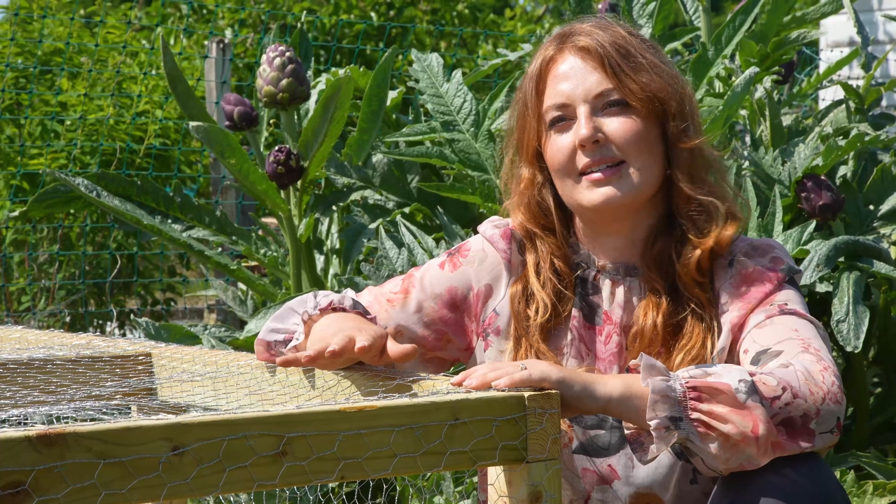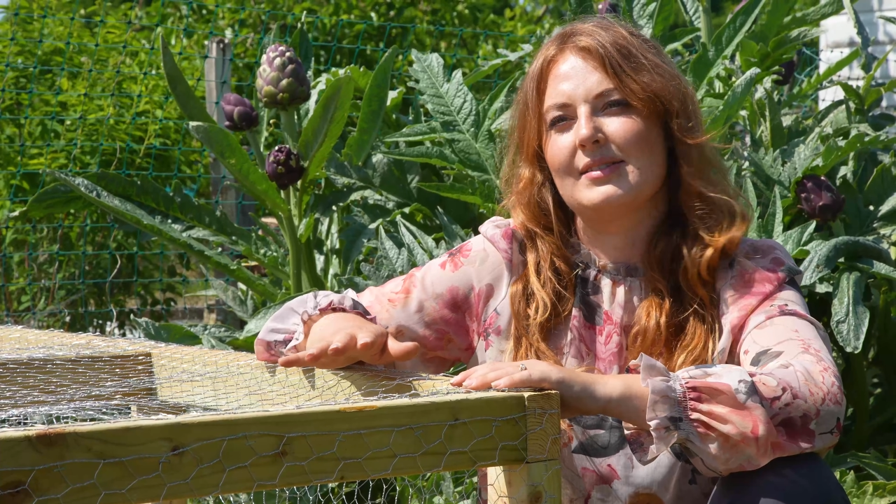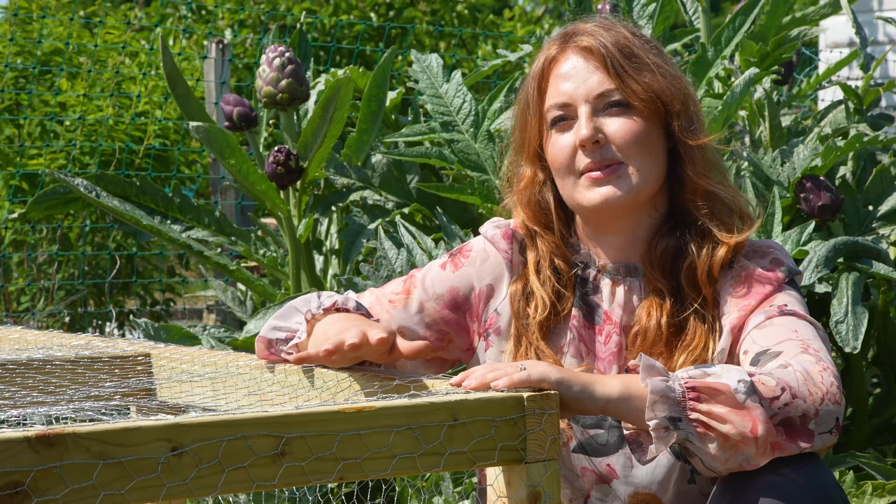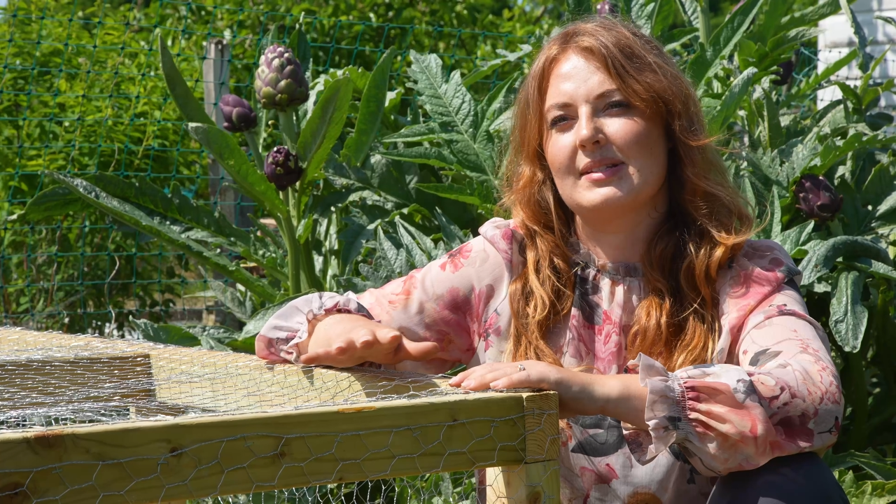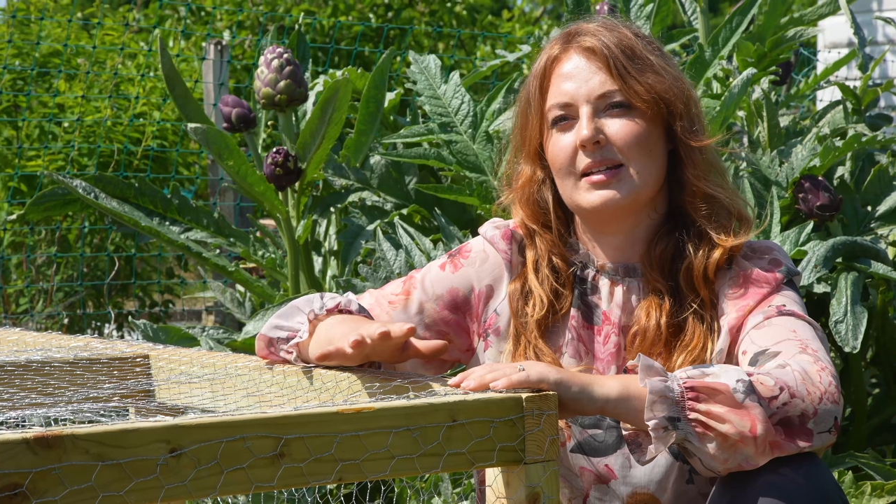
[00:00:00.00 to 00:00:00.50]

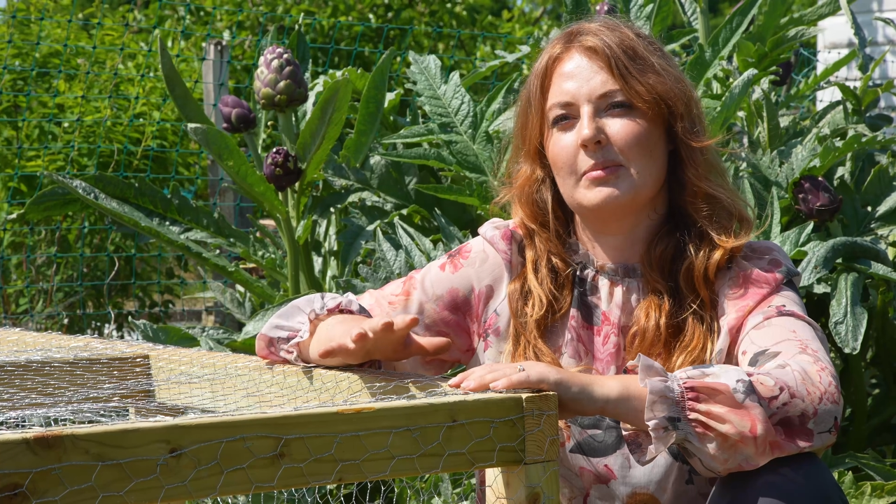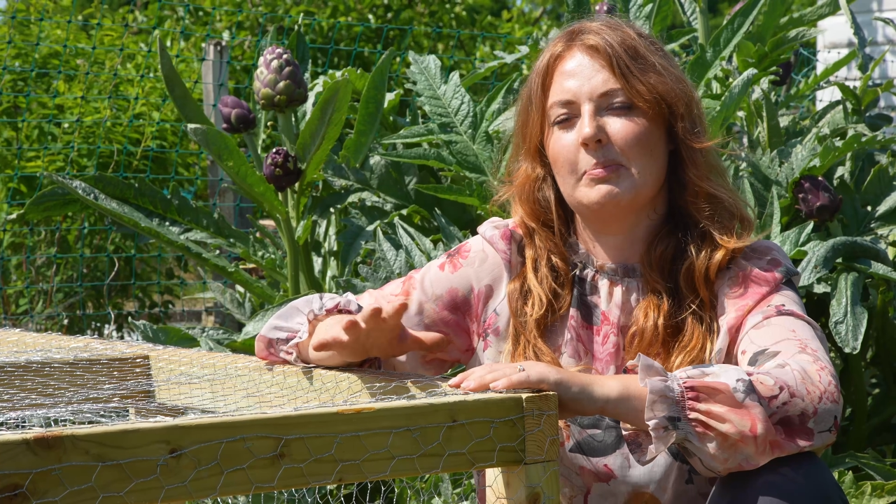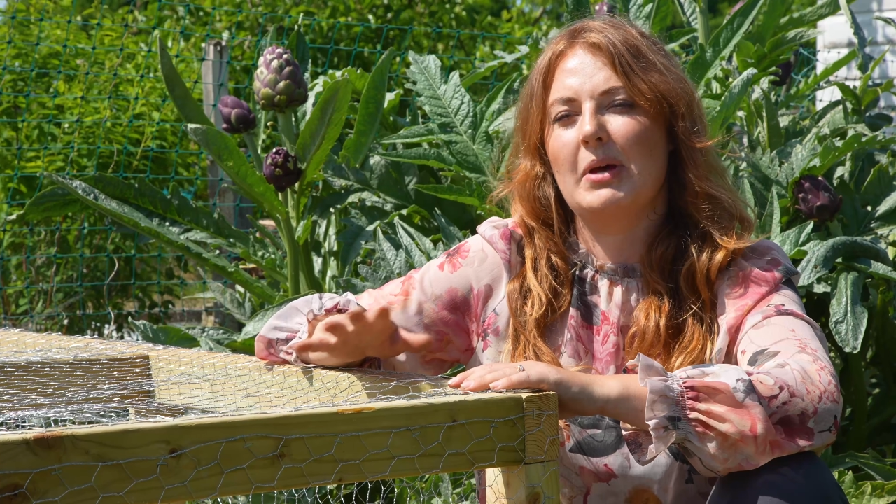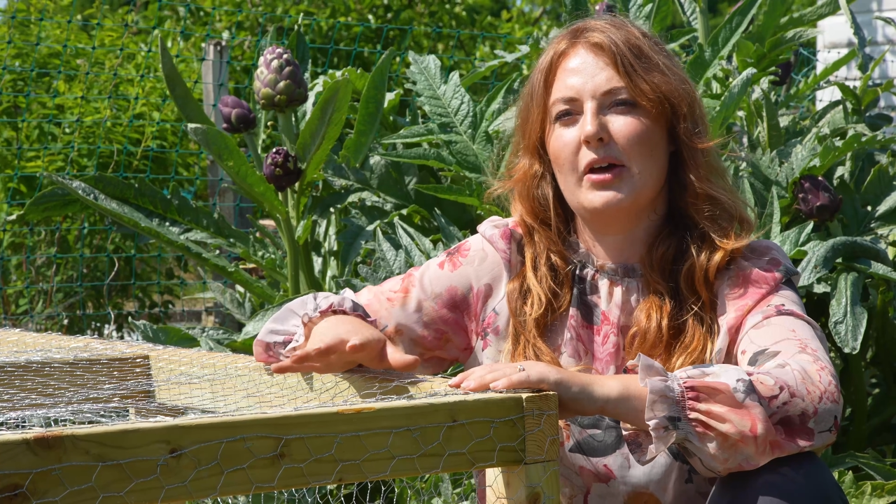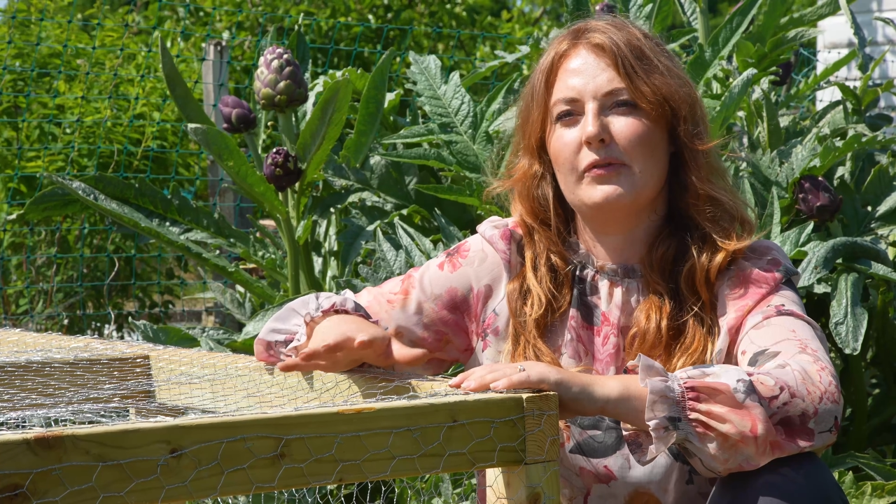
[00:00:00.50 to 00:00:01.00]
so it's going to be
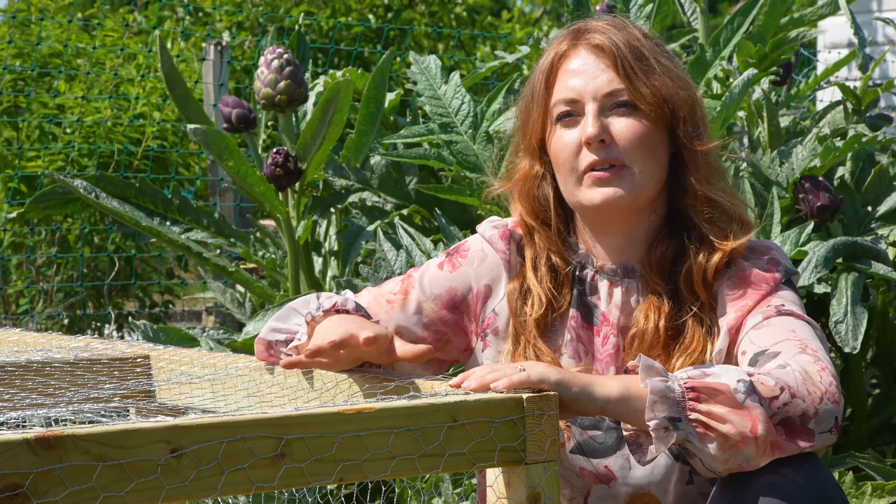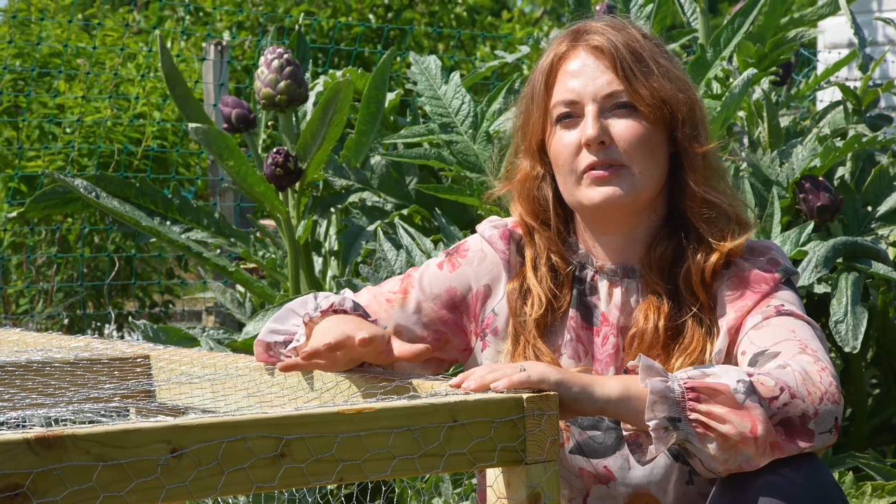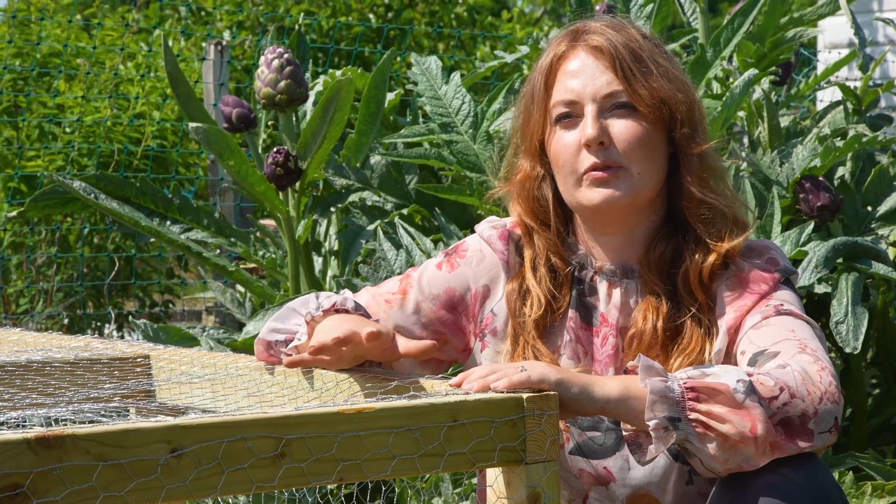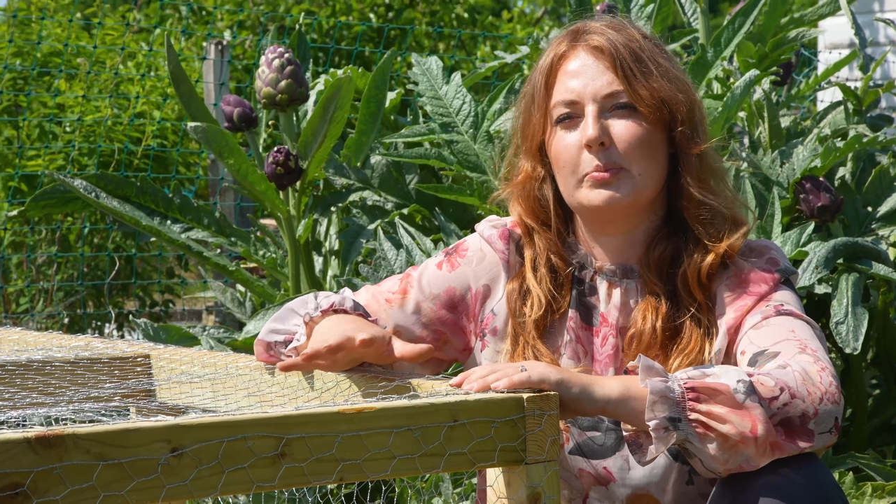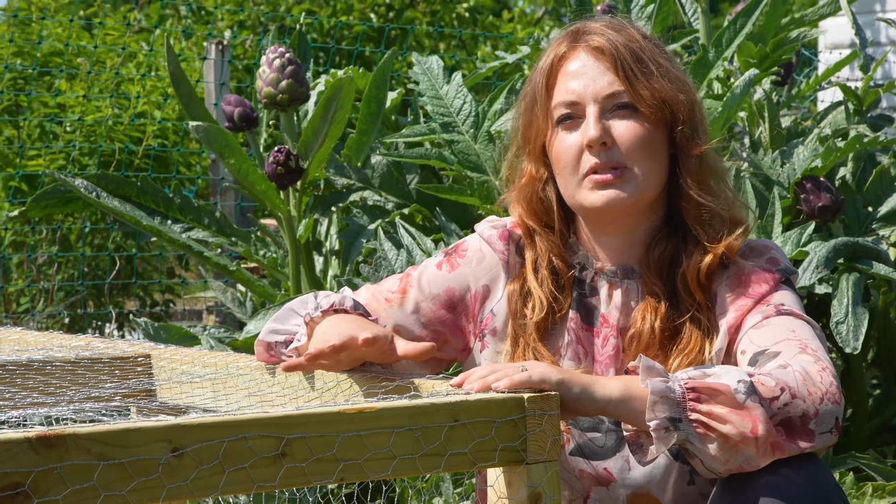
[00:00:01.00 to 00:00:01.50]
perfect
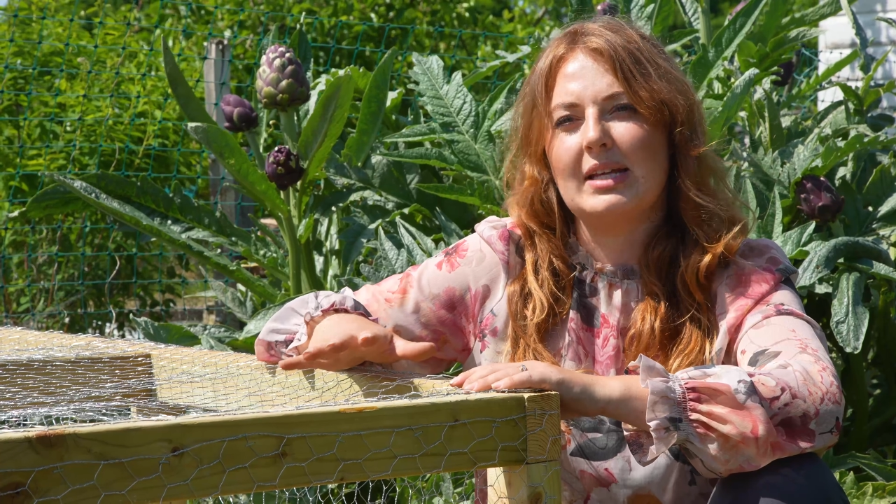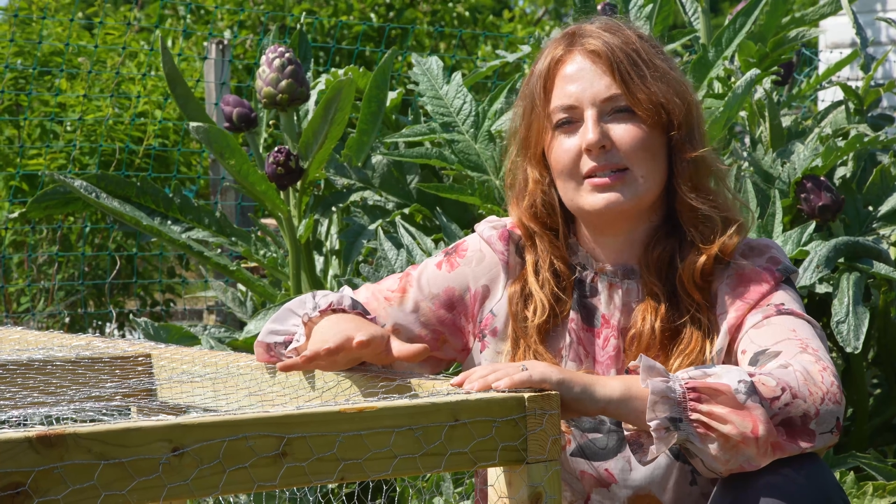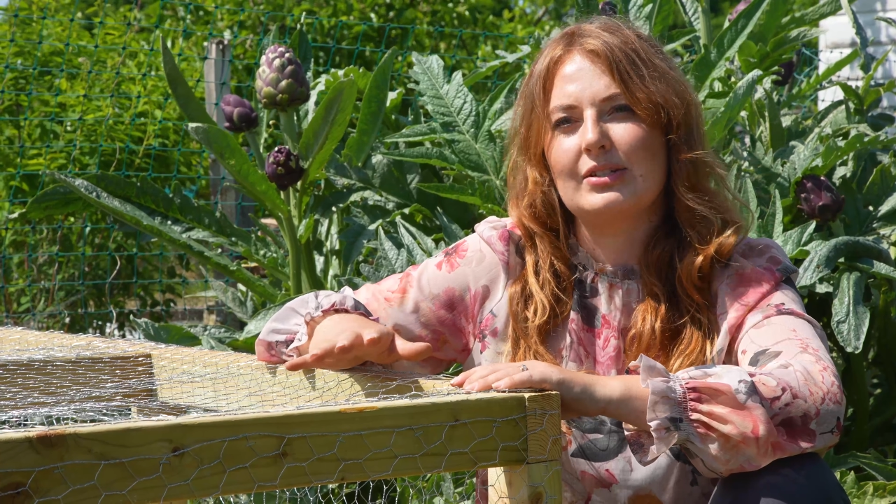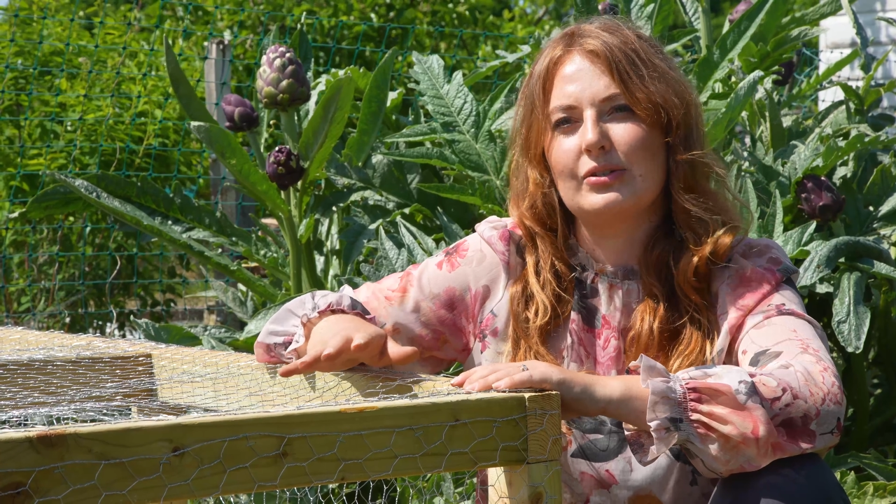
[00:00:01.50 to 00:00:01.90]
for protecting